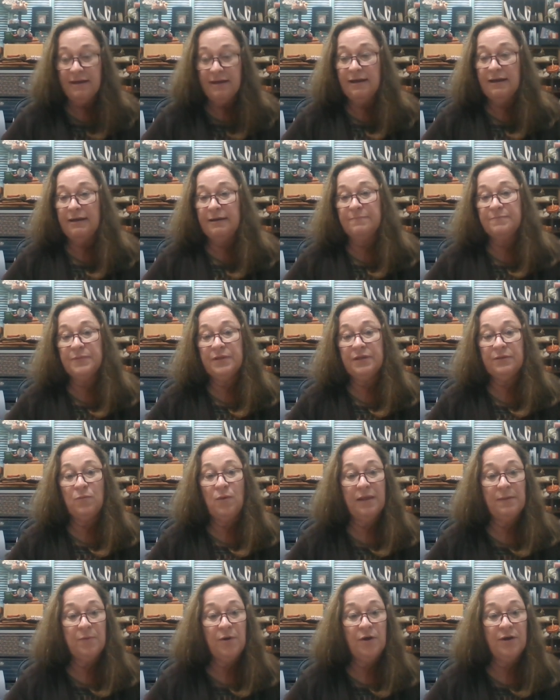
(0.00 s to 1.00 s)
Um,
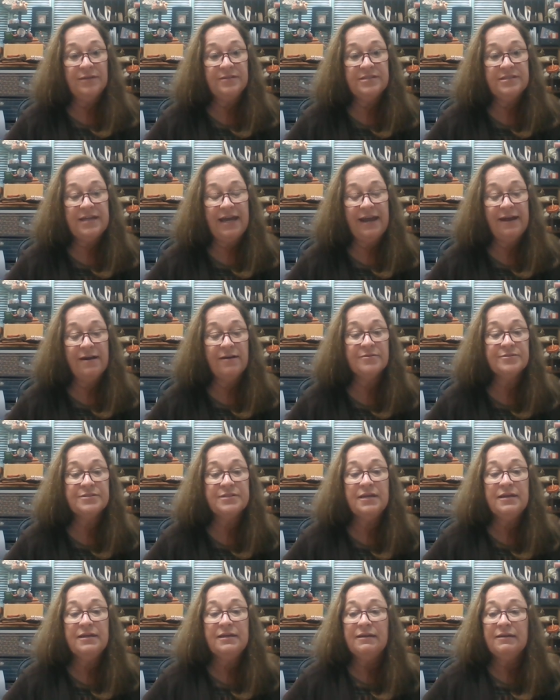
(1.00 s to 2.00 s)
while I'm on sales,
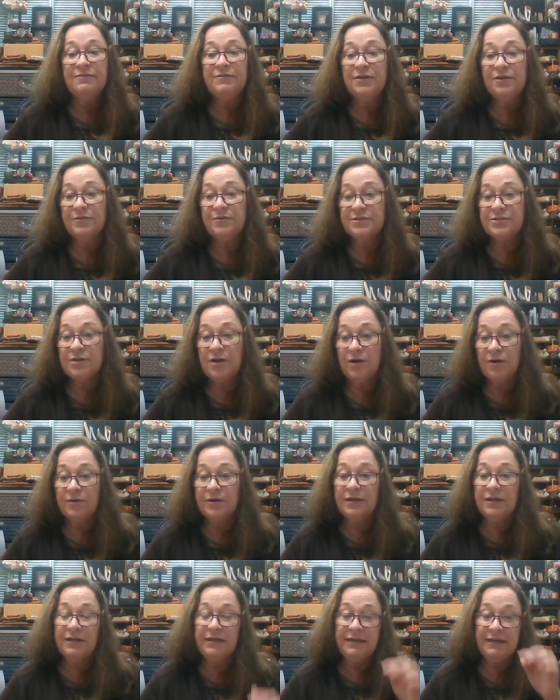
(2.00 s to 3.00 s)
there is
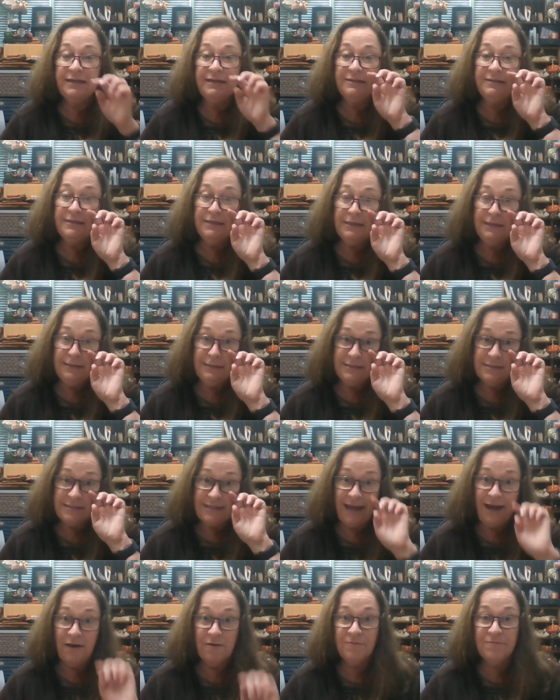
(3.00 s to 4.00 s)
currently the
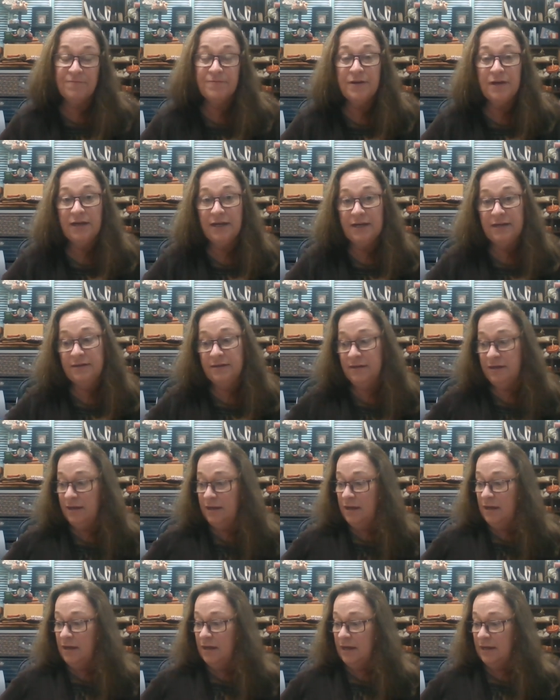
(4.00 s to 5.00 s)
sale fund
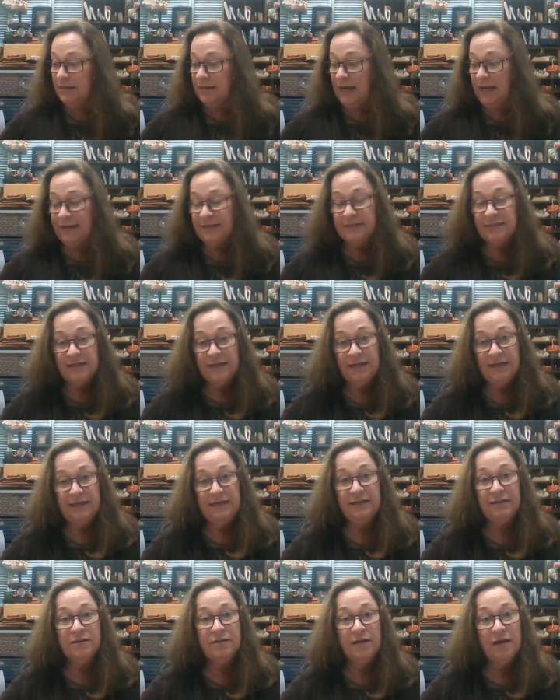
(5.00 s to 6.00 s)

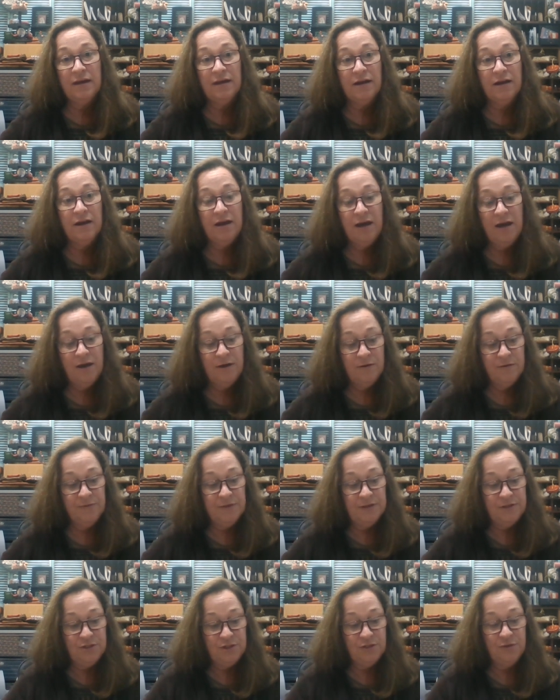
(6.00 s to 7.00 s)
19 uh, code
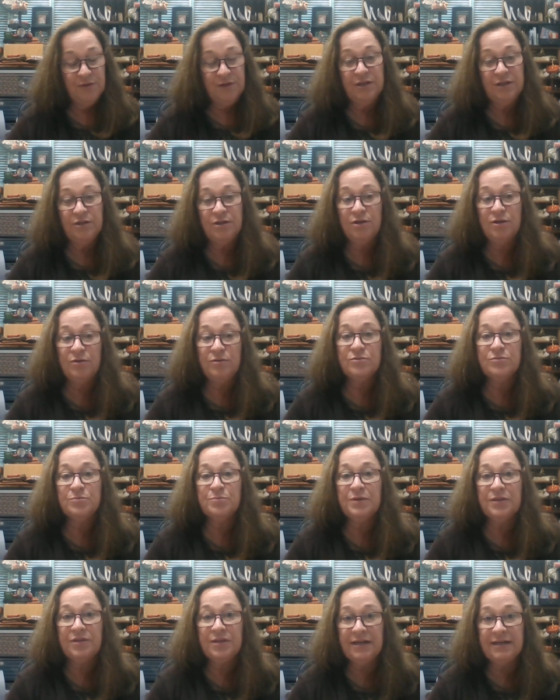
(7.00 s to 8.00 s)
that you can use
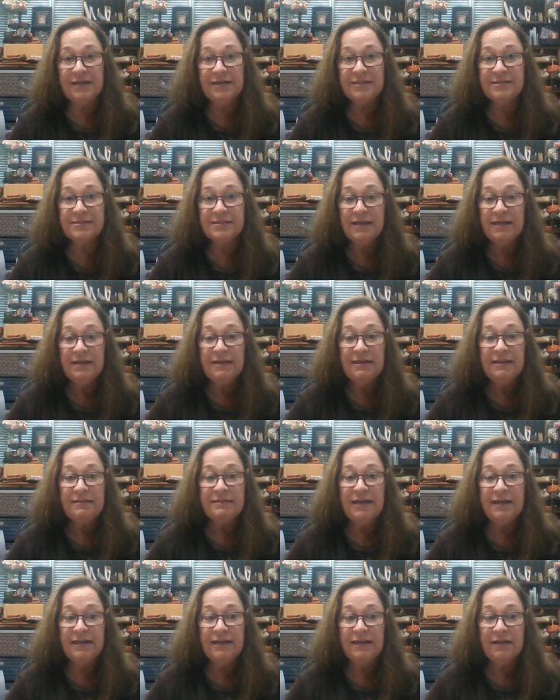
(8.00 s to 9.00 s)
with us
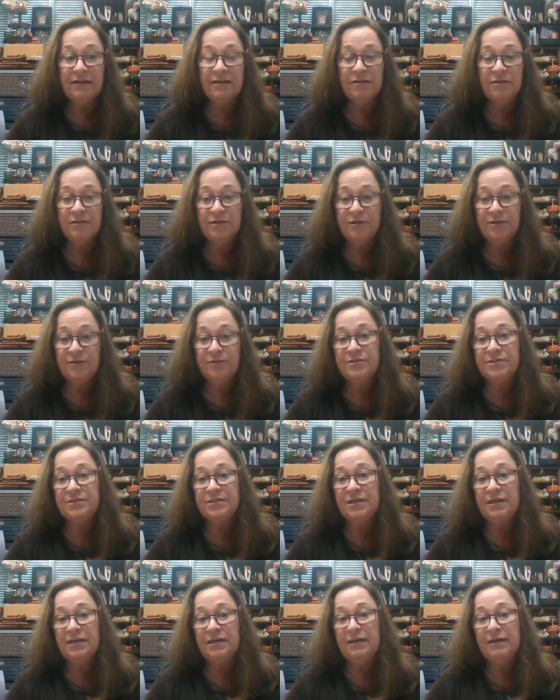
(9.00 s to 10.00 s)
that includes
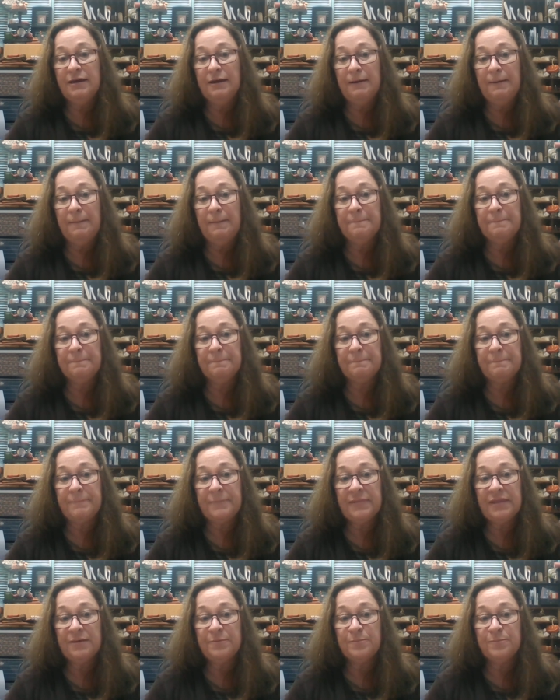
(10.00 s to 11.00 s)
the um,
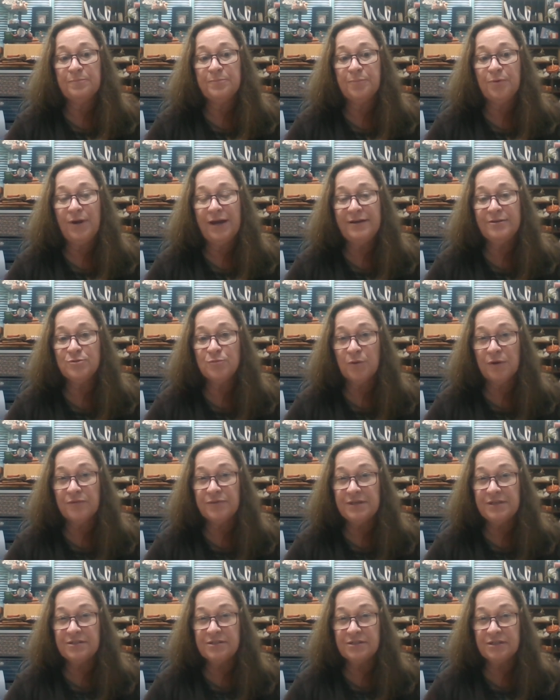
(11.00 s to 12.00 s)

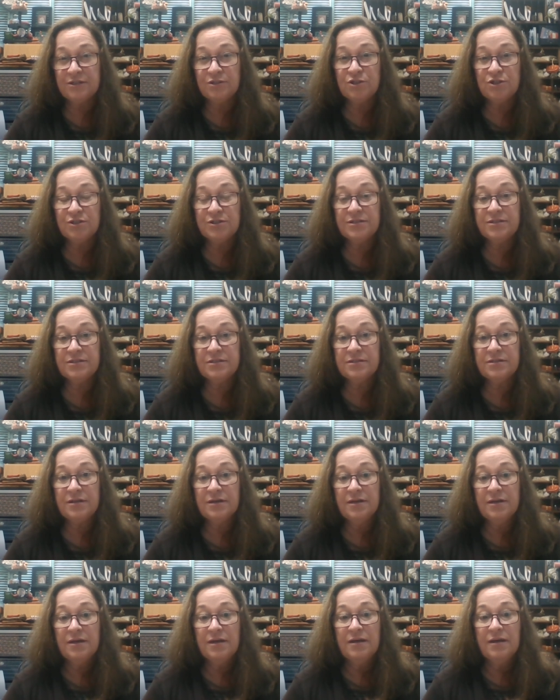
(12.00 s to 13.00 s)
praiseworthy stitches
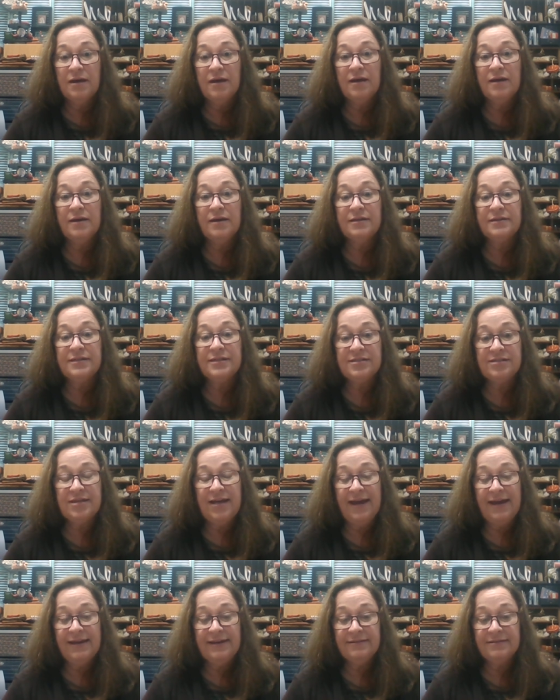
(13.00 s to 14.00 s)
uh,
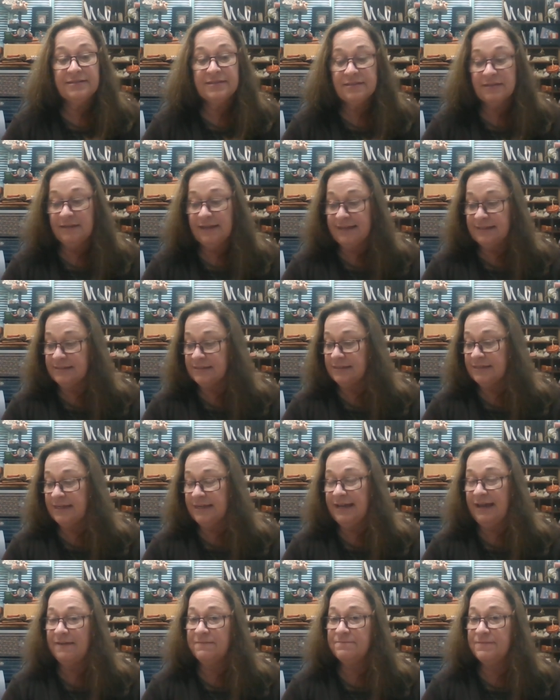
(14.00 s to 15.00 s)
designs.
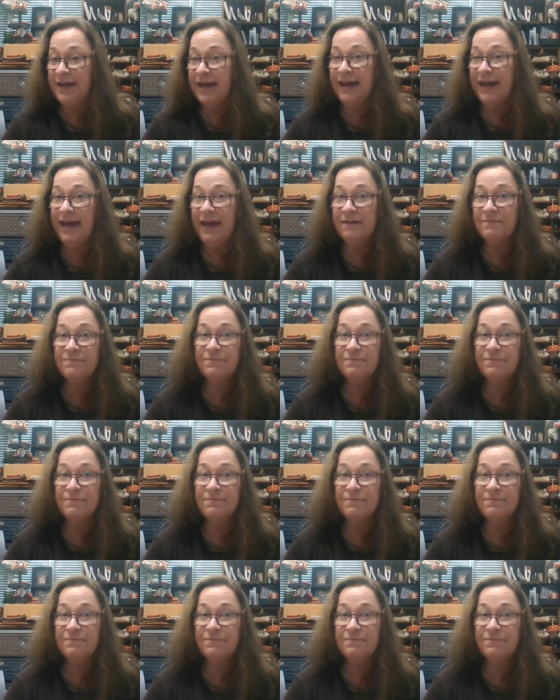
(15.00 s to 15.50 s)
Leslie at Fat Cat